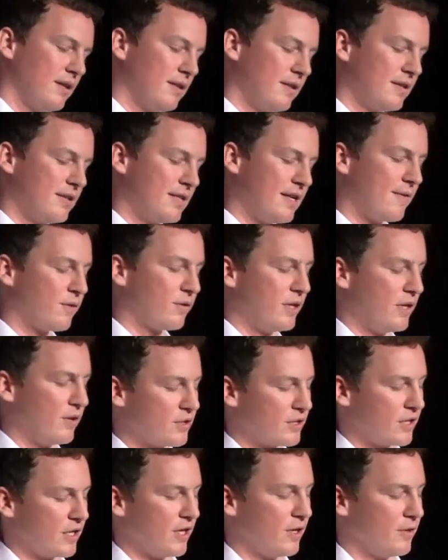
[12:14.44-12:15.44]
Several
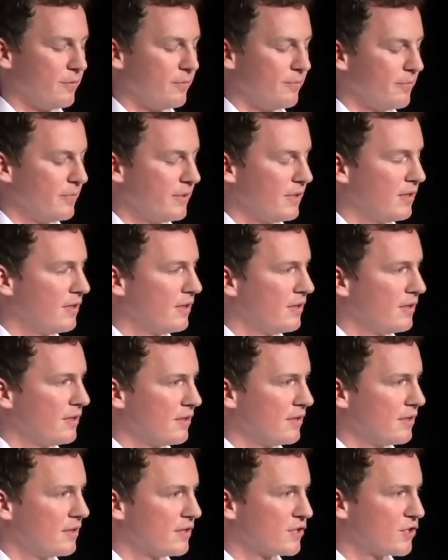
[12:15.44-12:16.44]
years ago,
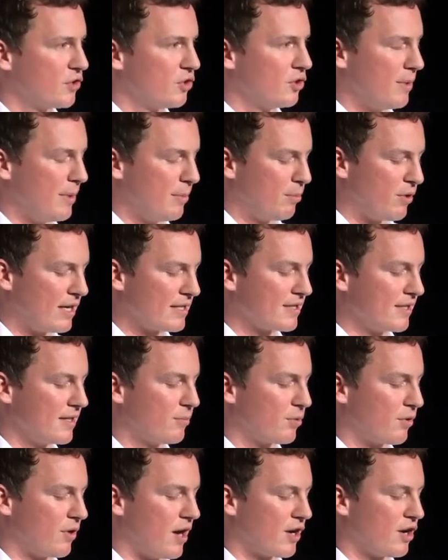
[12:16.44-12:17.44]
soon-to-be
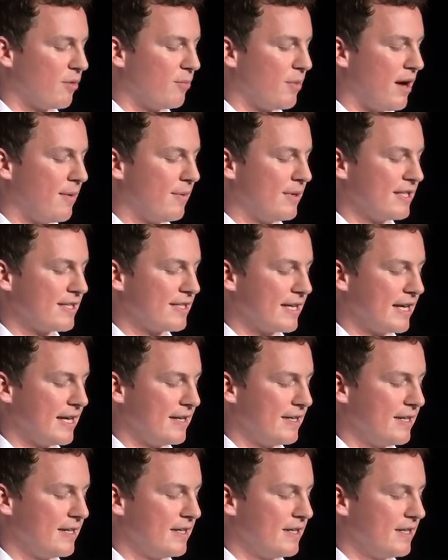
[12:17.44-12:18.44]
President Barack Obama
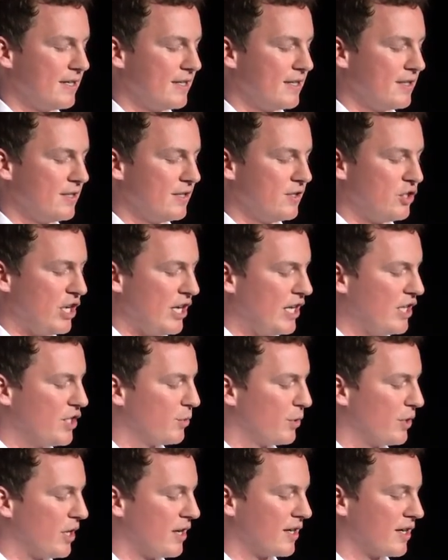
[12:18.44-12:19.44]
said, "Change
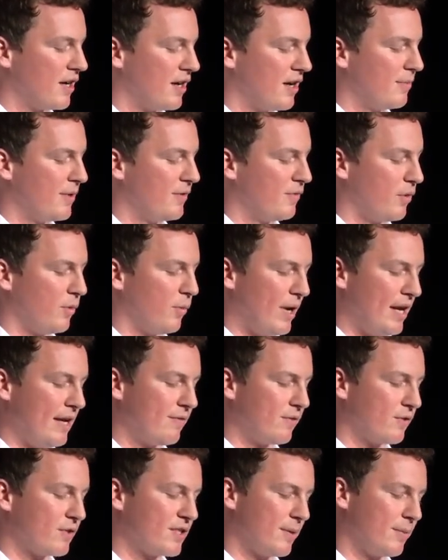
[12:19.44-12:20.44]
will not come if we wait
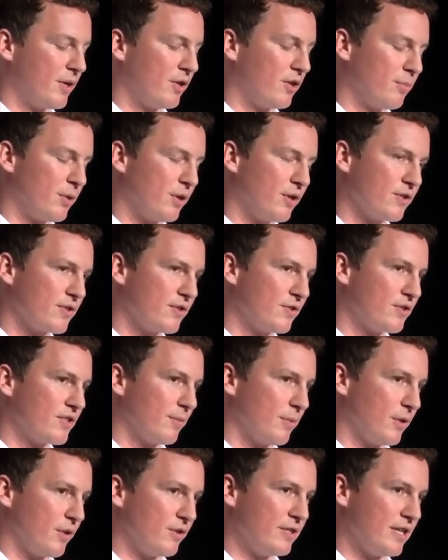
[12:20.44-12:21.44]
for some other person or
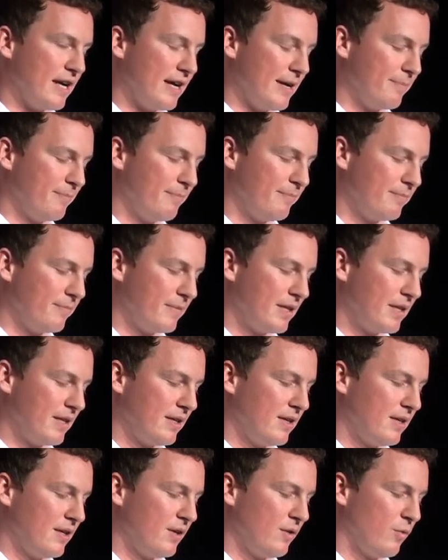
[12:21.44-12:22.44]
some other time.
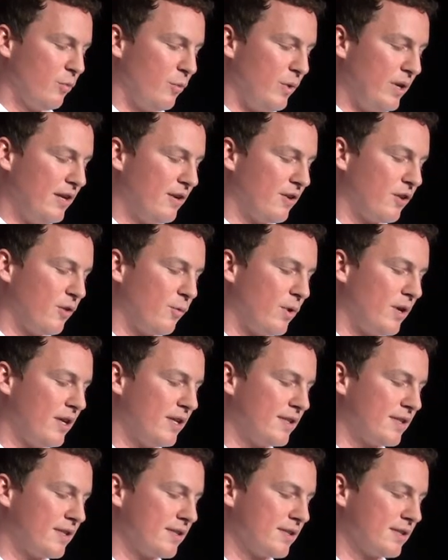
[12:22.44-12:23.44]
We are the
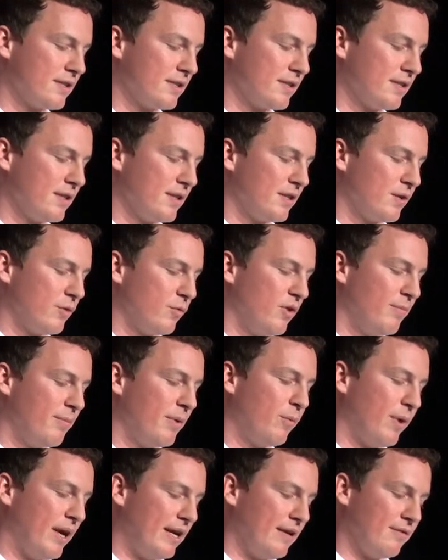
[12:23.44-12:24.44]
ones we've
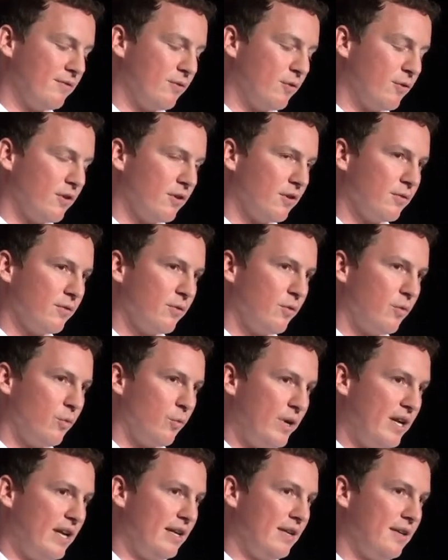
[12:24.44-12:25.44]
been waiting for.
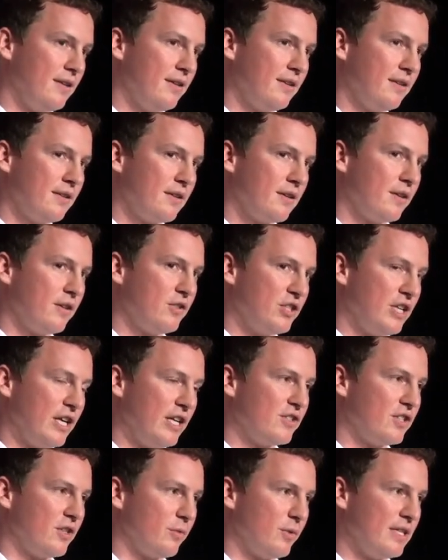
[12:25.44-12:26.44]
We are the
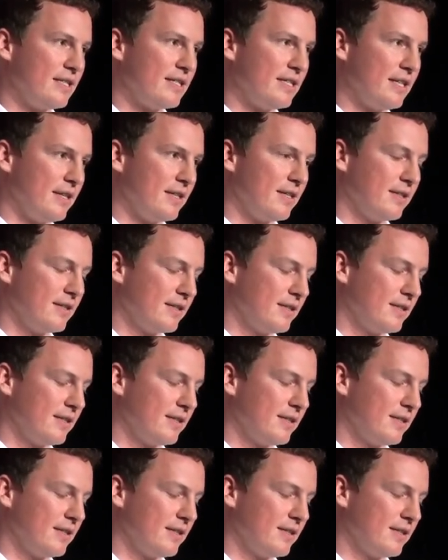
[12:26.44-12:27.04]
change that we seek."